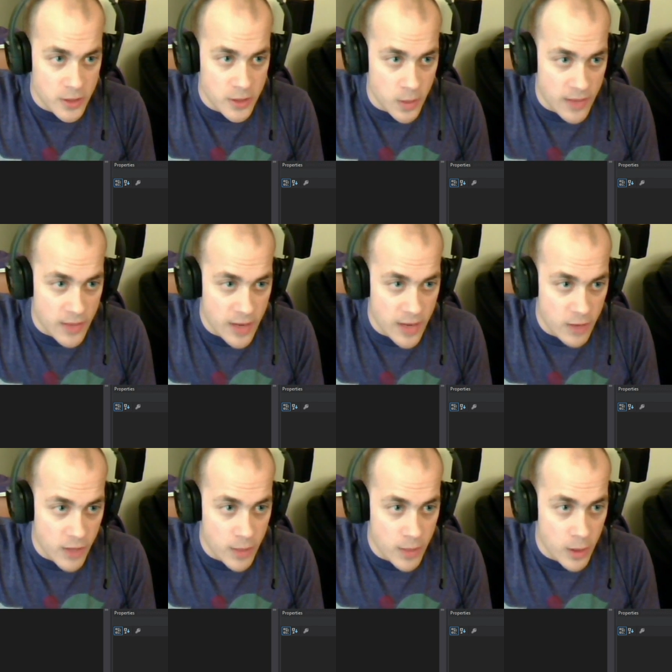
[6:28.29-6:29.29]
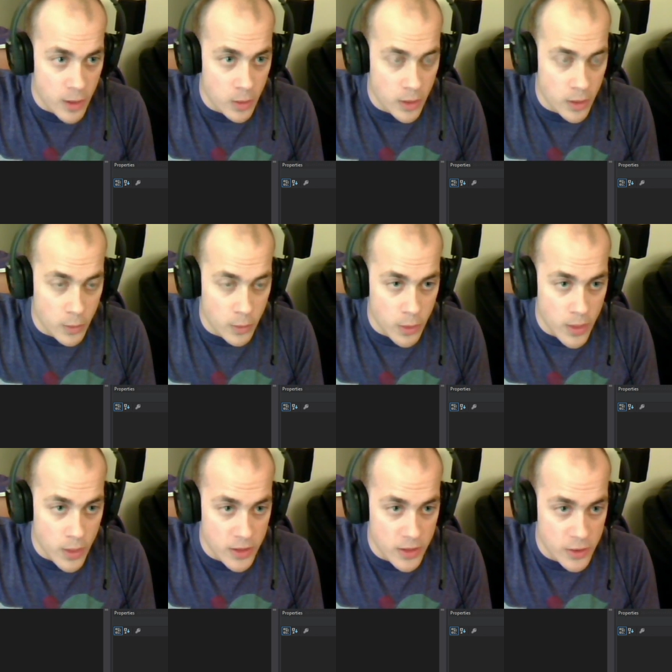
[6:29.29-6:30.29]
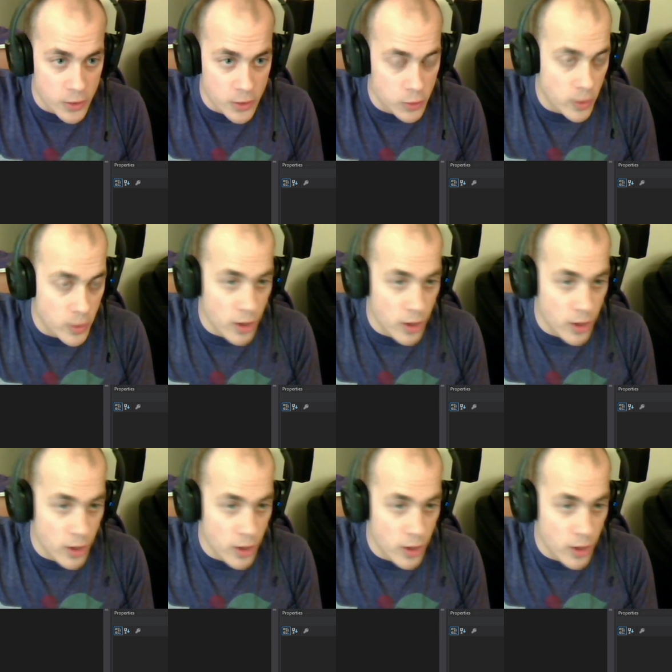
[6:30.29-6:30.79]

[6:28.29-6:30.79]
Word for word: So we have a count variable, and we're going to